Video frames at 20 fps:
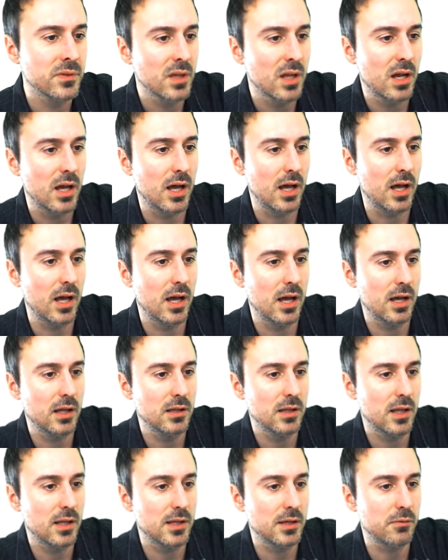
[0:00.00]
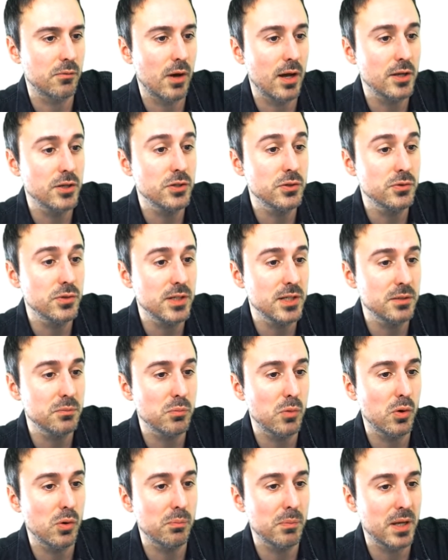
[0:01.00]
Uh, Lolly, why do you need
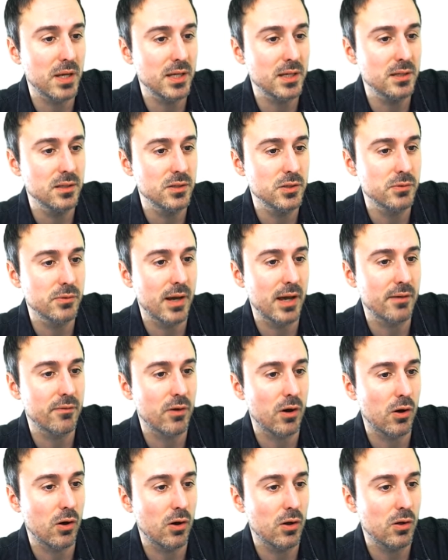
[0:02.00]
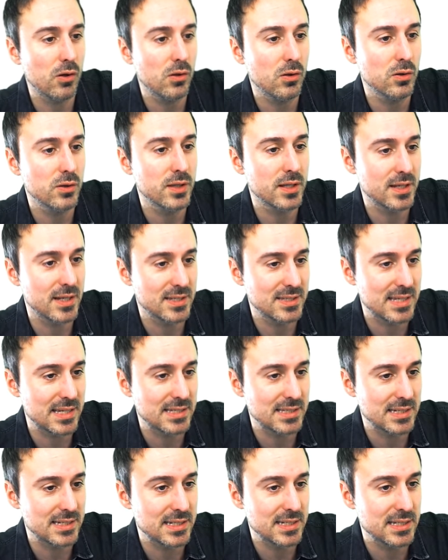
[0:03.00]
more money? You have all the
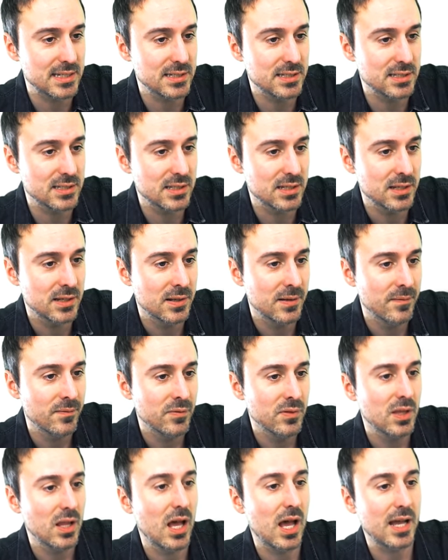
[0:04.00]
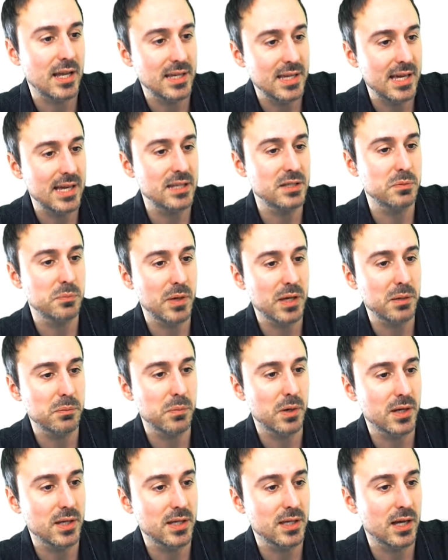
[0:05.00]
necessities. I can't make
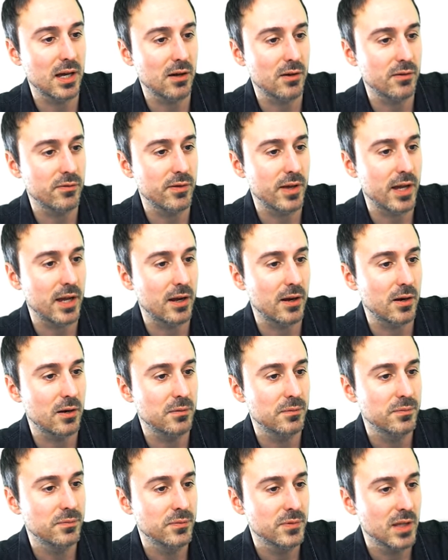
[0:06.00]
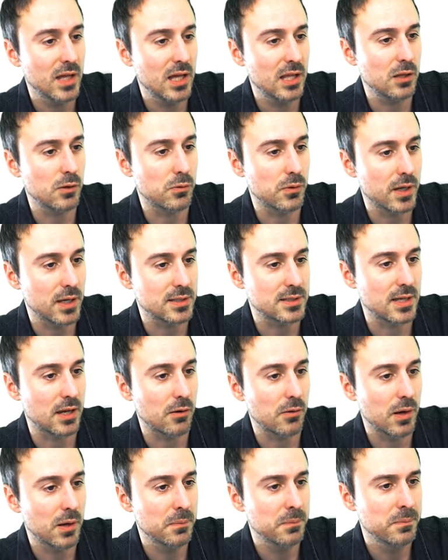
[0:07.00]
money out of air. Hello,
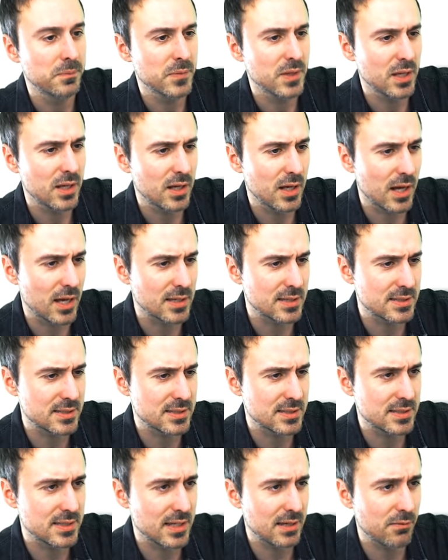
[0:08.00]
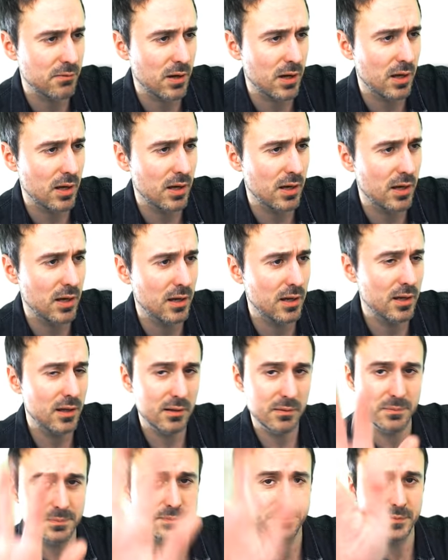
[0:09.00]
Kazawa. Kazawa,
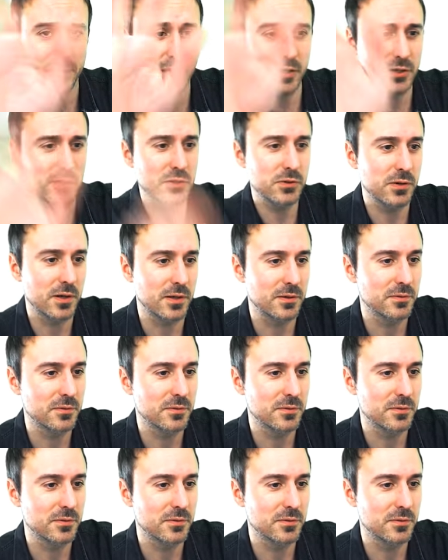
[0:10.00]
how you doing?